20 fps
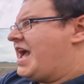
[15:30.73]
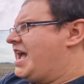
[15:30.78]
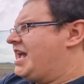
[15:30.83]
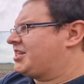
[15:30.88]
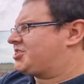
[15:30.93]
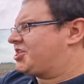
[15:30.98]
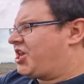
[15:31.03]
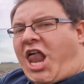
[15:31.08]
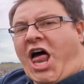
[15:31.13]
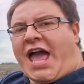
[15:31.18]

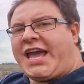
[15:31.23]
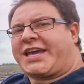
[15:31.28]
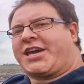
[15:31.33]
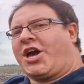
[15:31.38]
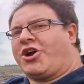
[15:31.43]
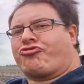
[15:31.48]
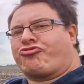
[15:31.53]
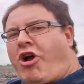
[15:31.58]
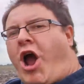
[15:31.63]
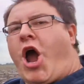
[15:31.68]
It's like
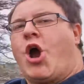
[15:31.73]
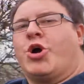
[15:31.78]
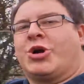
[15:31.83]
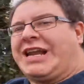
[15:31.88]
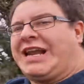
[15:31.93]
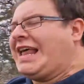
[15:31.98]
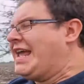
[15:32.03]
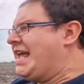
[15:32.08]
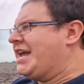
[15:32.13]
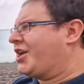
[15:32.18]
a
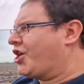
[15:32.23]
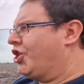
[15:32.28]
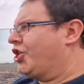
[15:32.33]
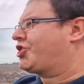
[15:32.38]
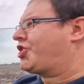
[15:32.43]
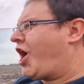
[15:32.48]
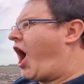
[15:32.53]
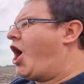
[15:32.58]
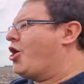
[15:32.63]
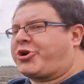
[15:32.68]
road legal
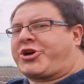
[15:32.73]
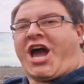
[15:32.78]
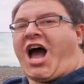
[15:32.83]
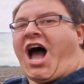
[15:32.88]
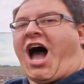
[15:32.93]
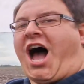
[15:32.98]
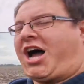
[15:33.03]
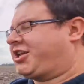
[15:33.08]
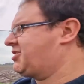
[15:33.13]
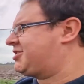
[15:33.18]

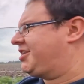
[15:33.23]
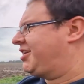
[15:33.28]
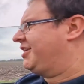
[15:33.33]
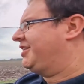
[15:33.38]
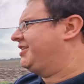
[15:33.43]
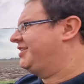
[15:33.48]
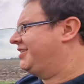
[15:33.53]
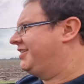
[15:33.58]
go-kart.